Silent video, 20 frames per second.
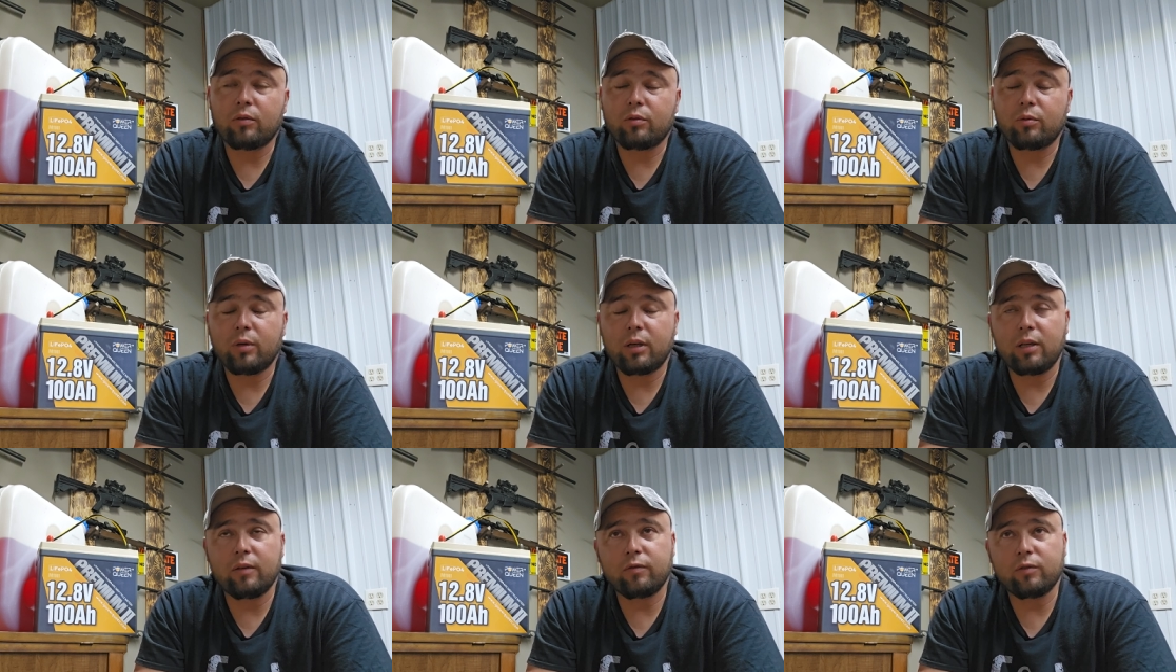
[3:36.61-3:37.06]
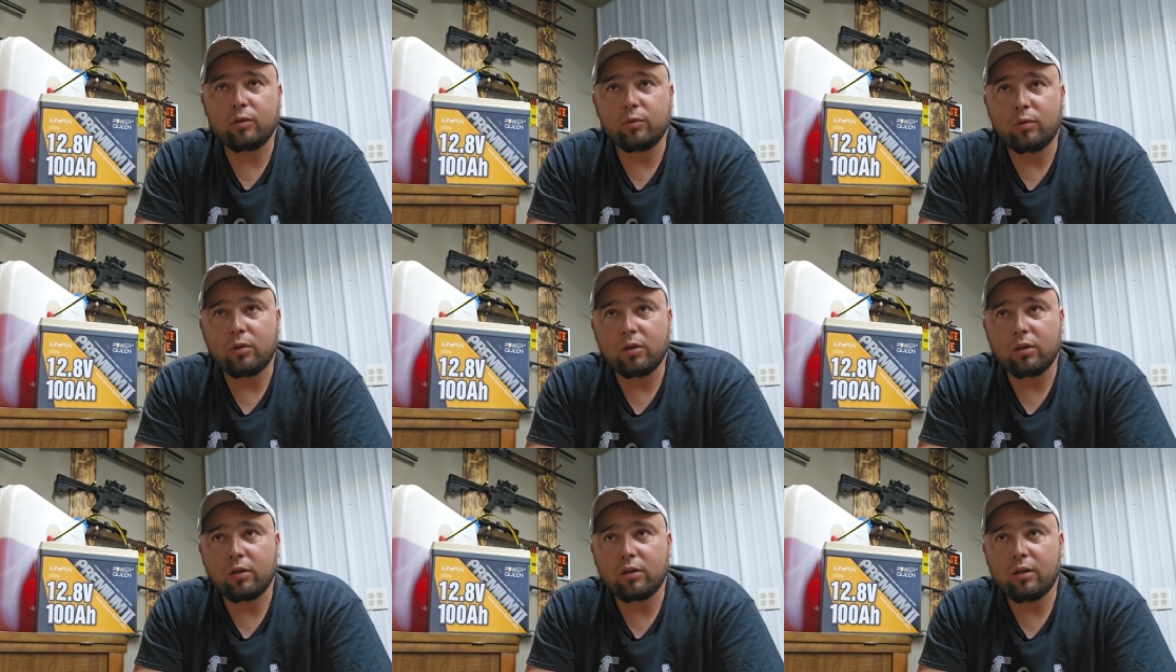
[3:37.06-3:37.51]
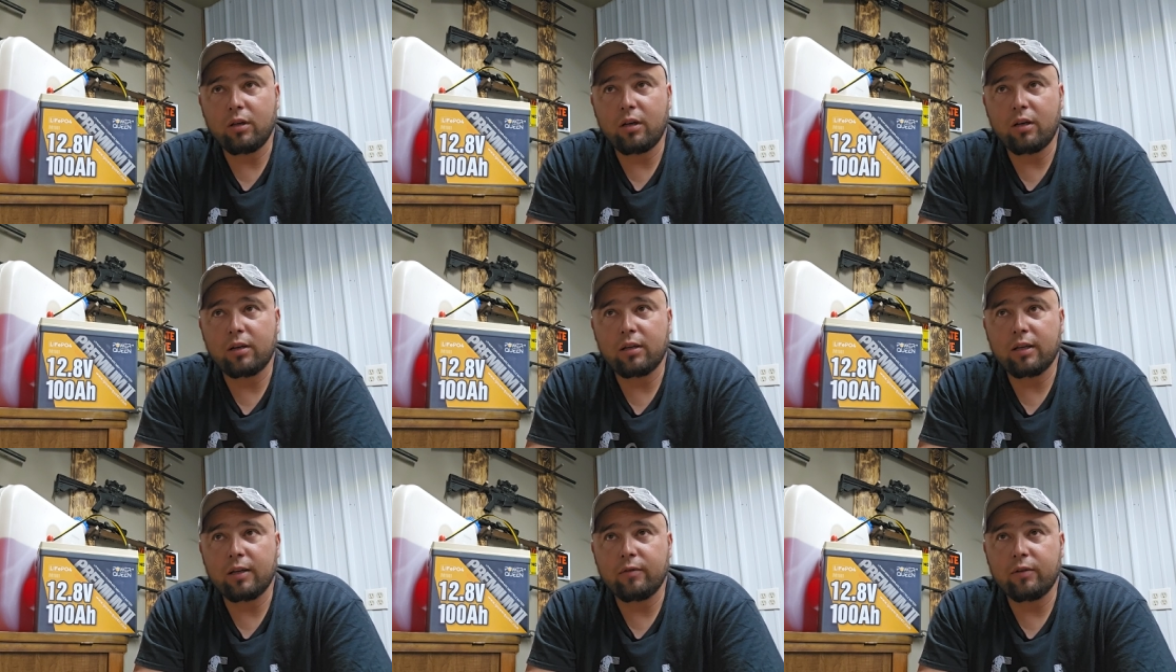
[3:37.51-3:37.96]
12 to 1
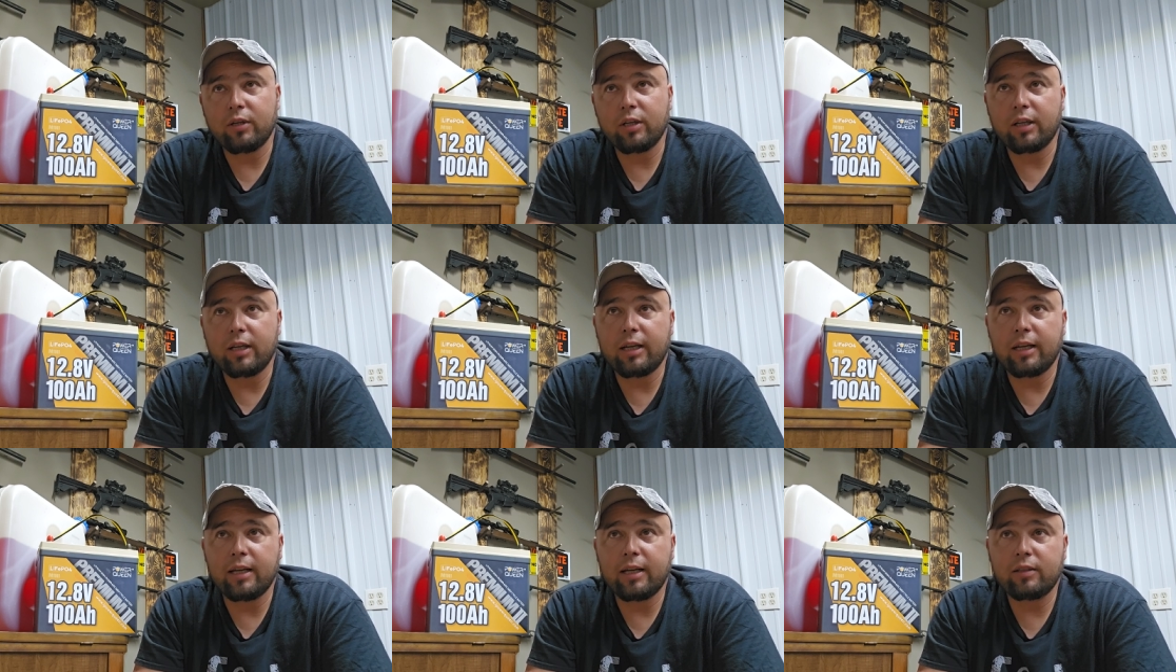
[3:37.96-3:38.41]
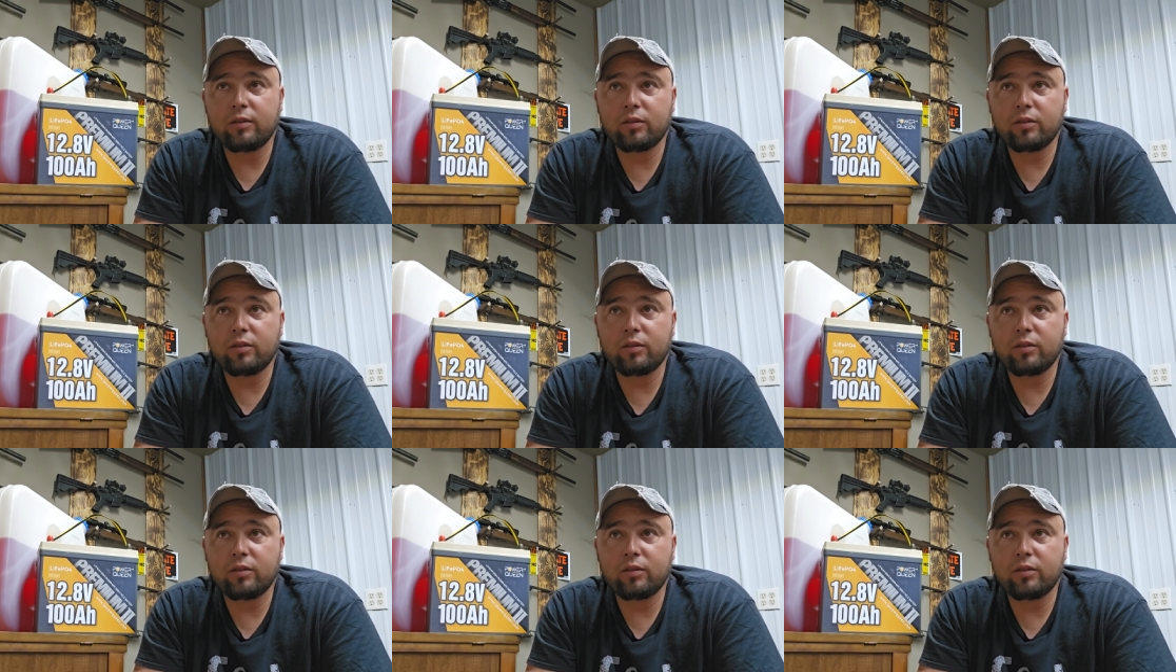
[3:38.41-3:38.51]
o'clock every day and